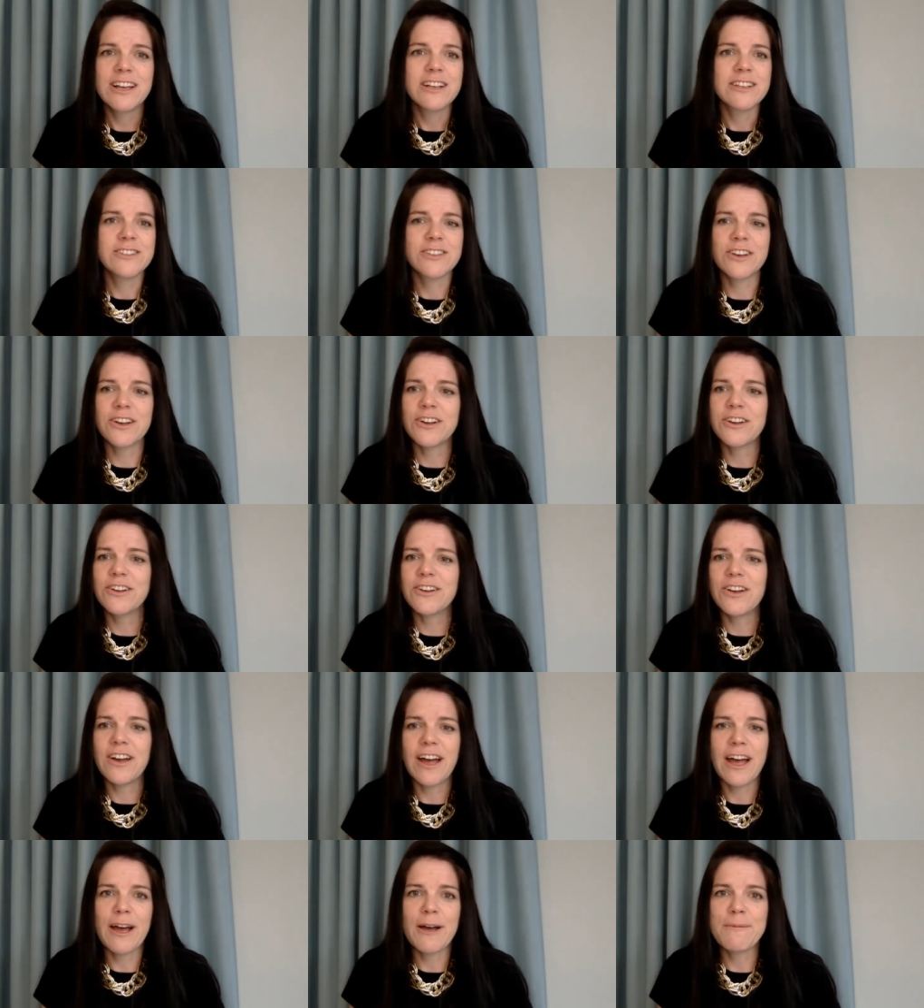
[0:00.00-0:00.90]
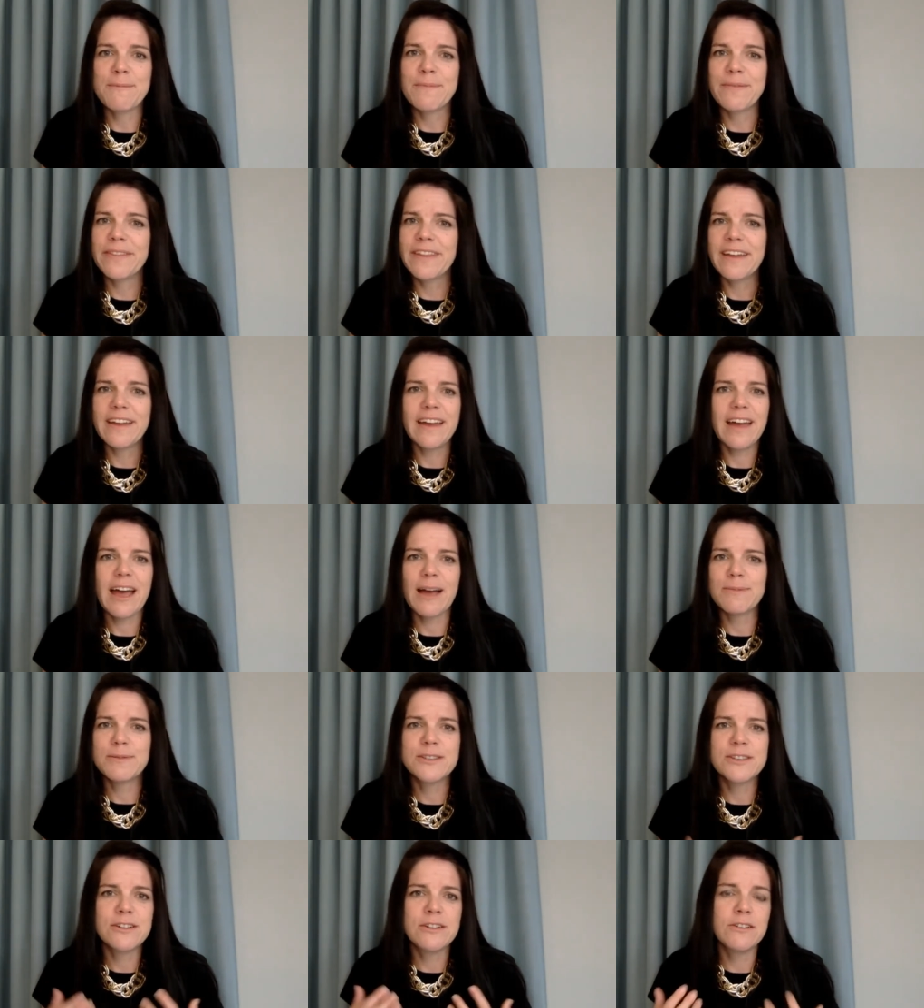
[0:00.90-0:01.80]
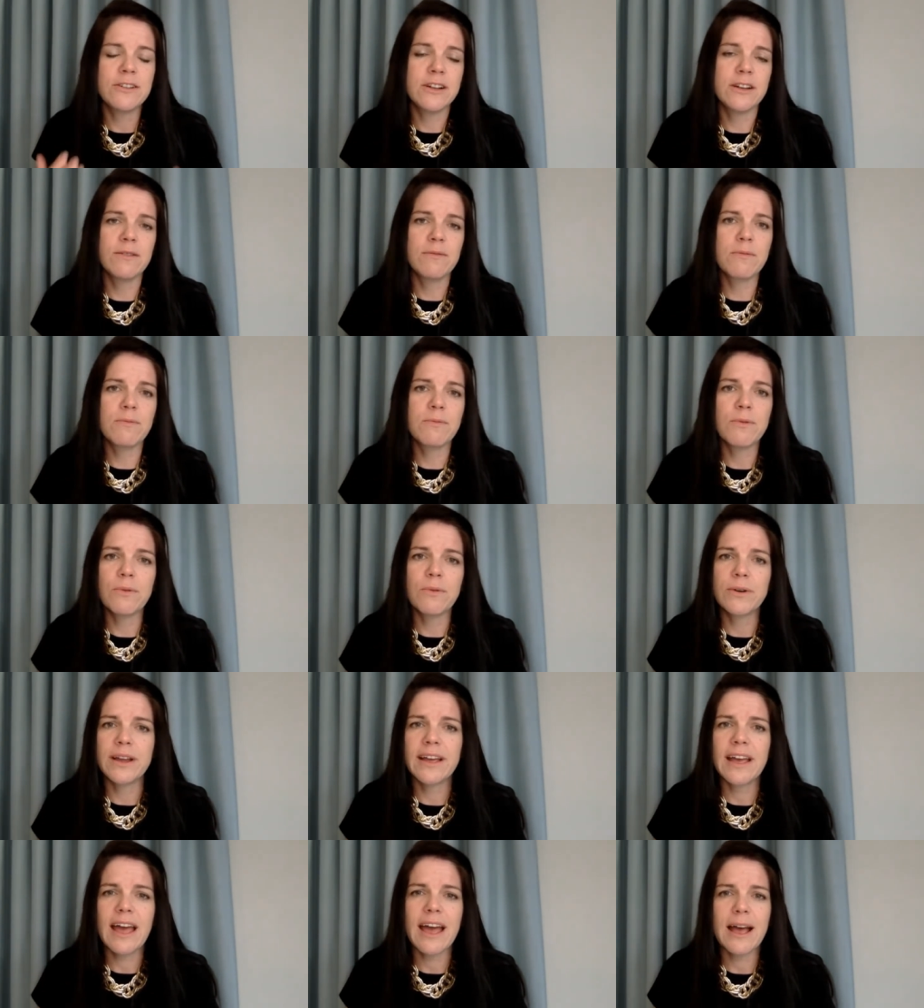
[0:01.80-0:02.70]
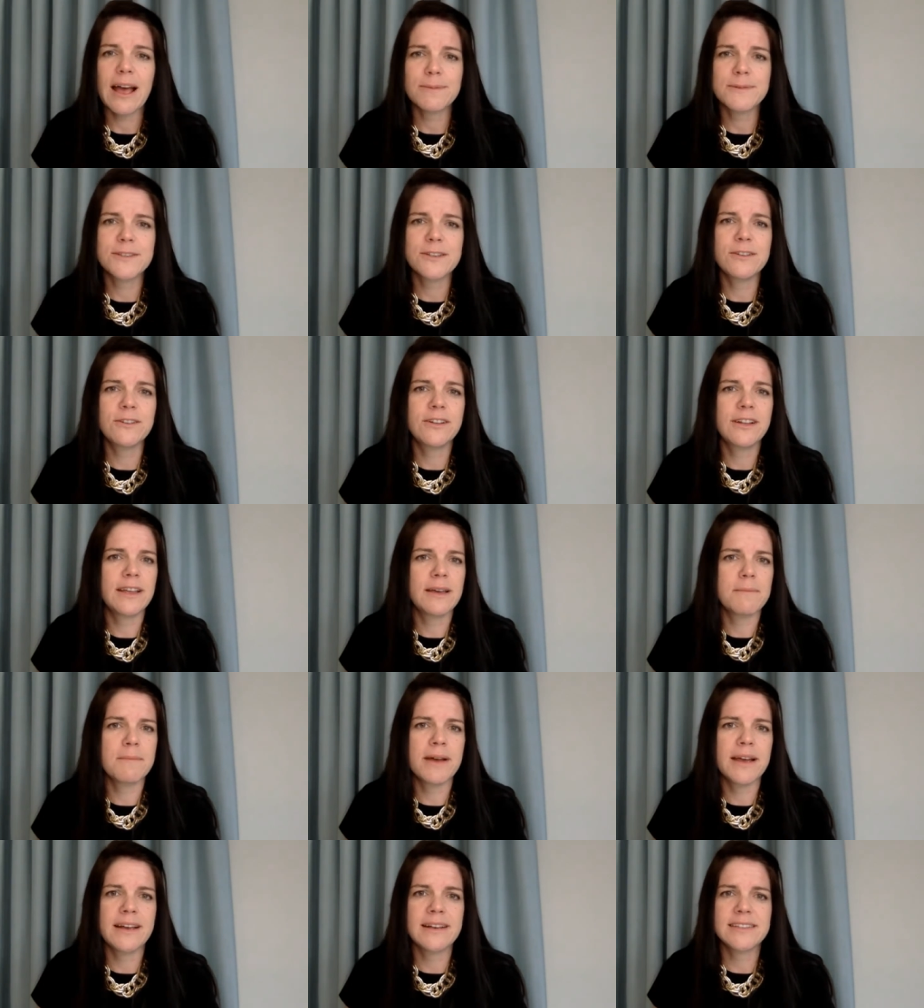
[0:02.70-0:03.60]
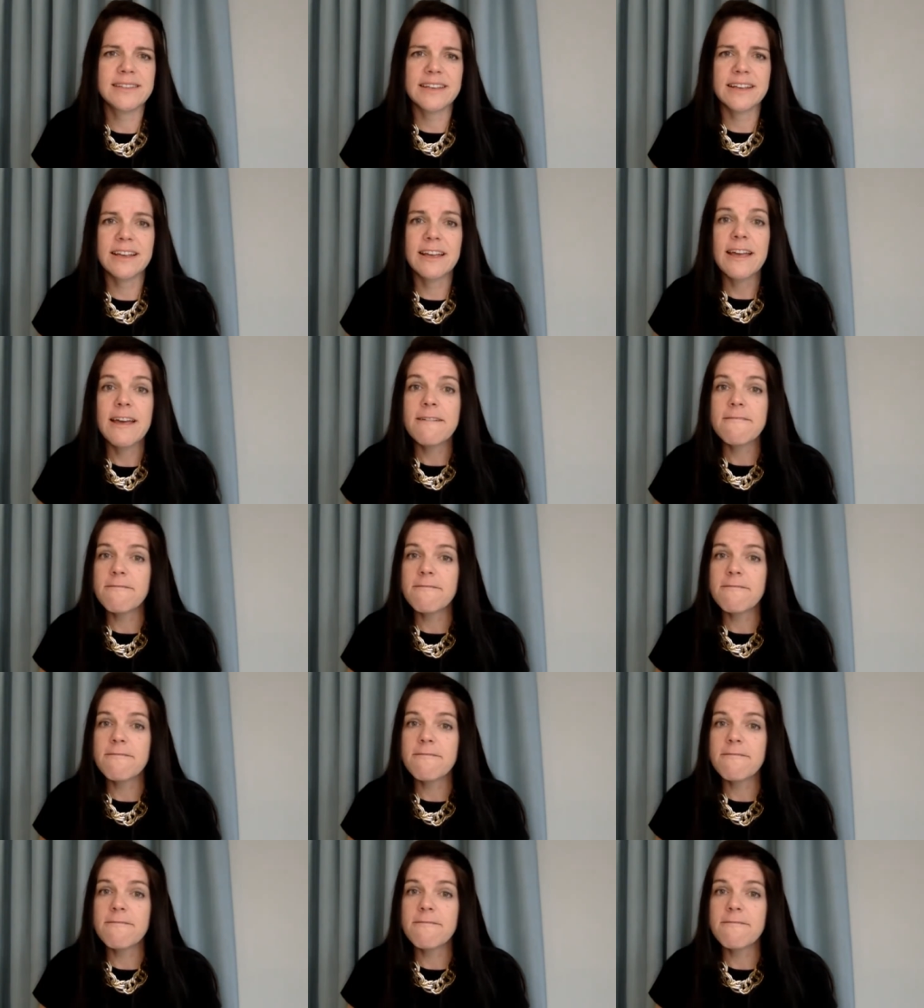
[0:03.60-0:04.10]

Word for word: So, um, absolutely rewarding, absolutely amazing.